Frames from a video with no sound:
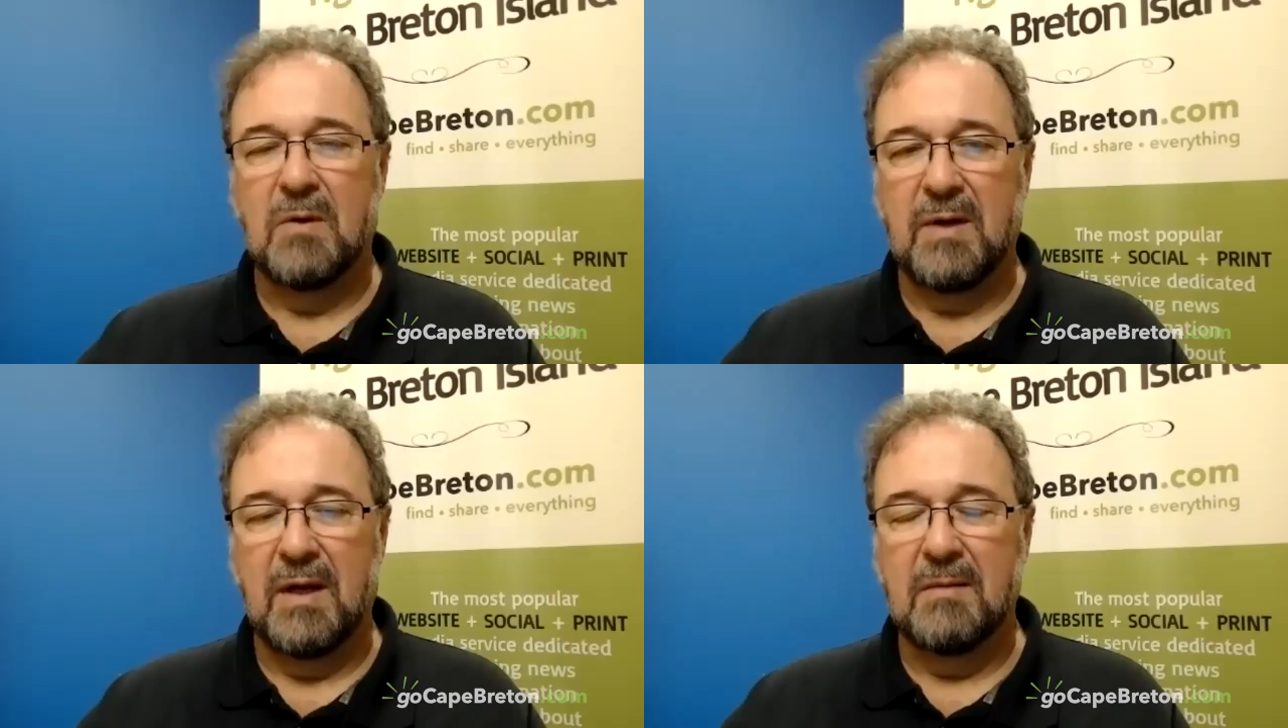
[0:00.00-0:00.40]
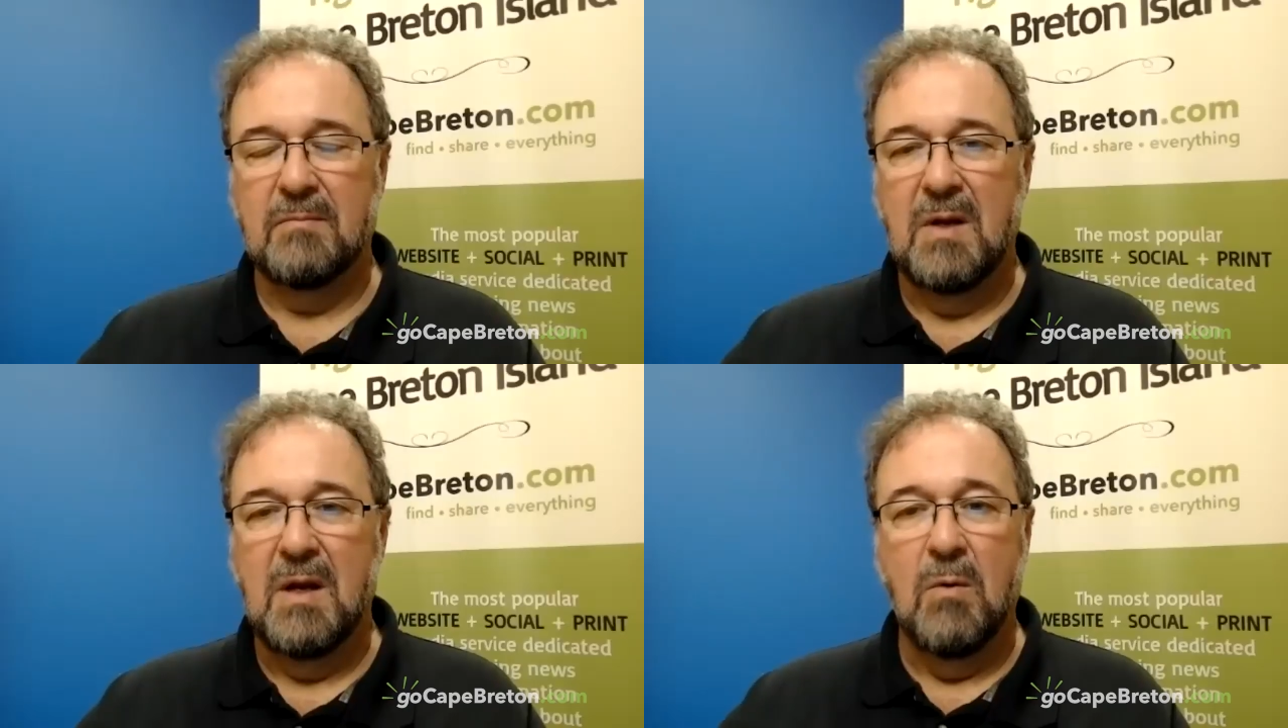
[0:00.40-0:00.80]
Okay.
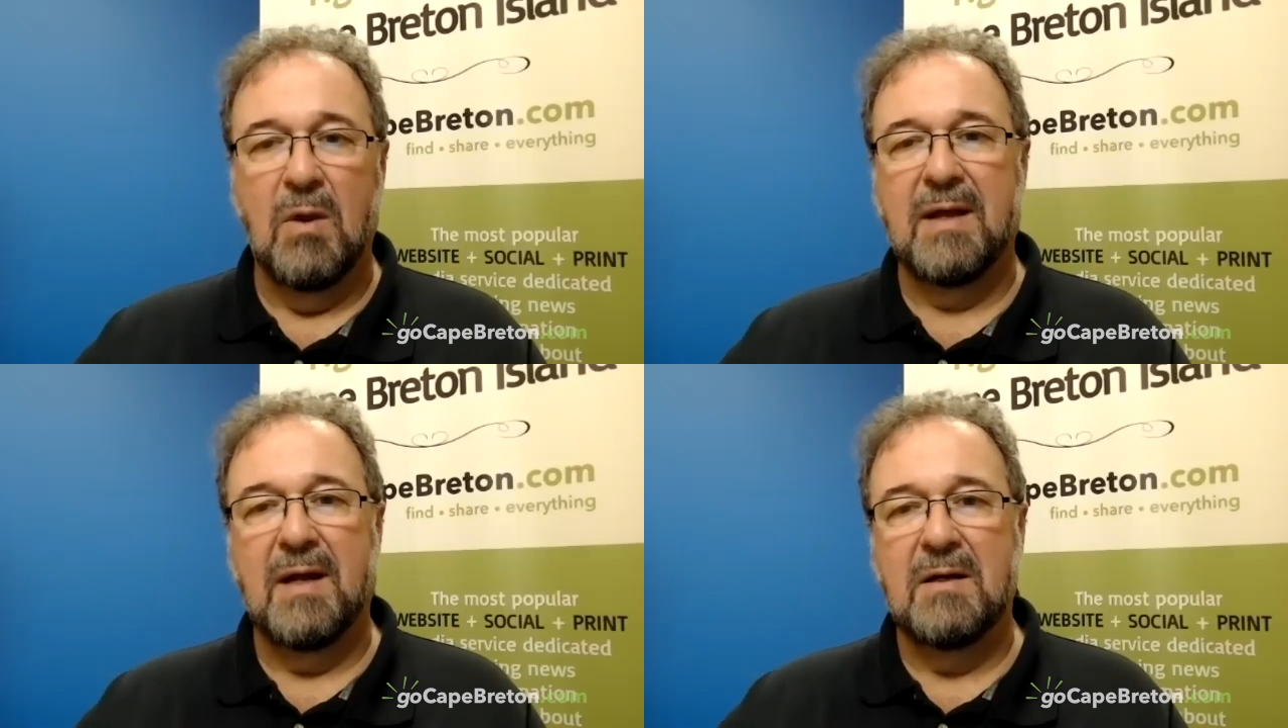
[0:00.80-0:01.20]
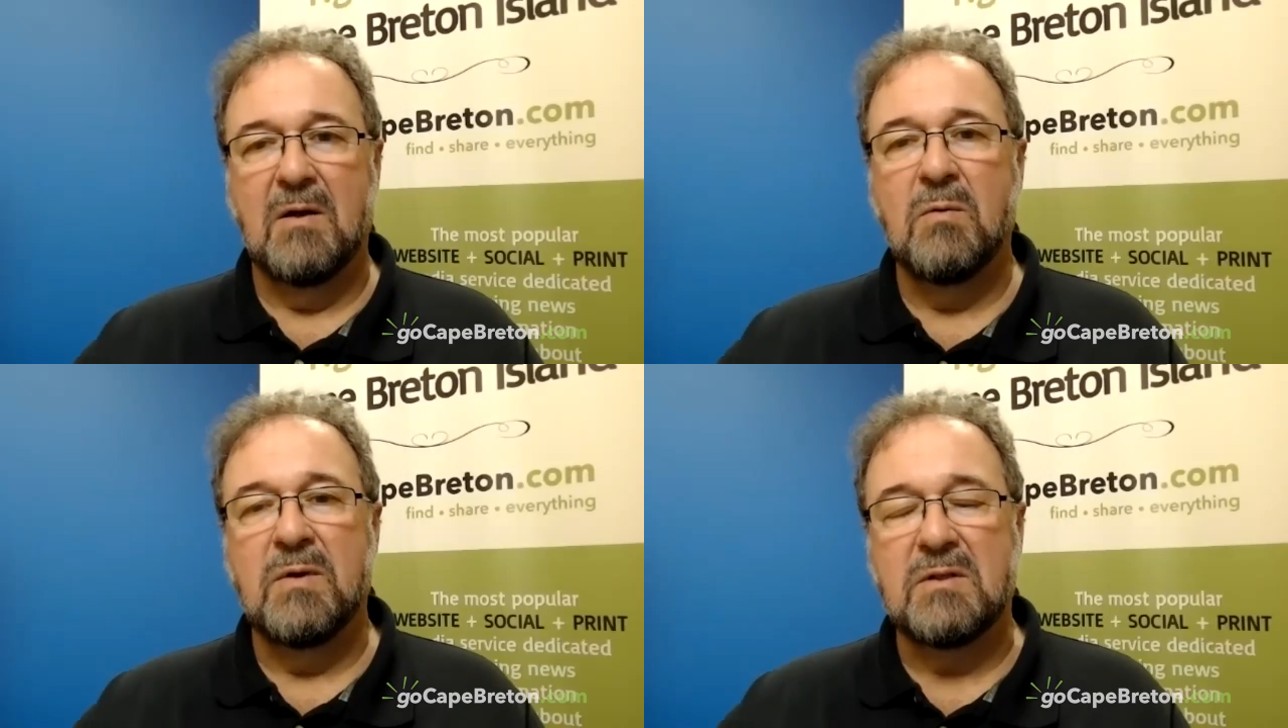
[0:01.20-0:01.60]
Well, I
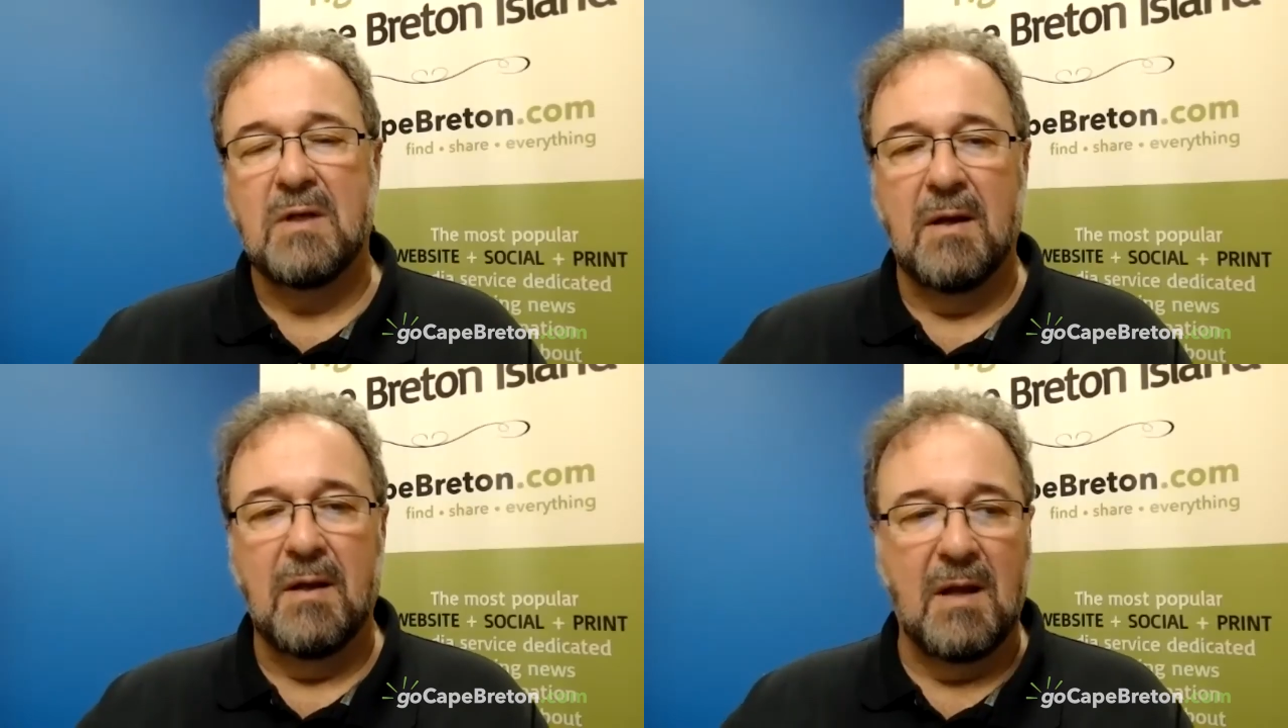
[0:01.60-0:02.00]
know it's a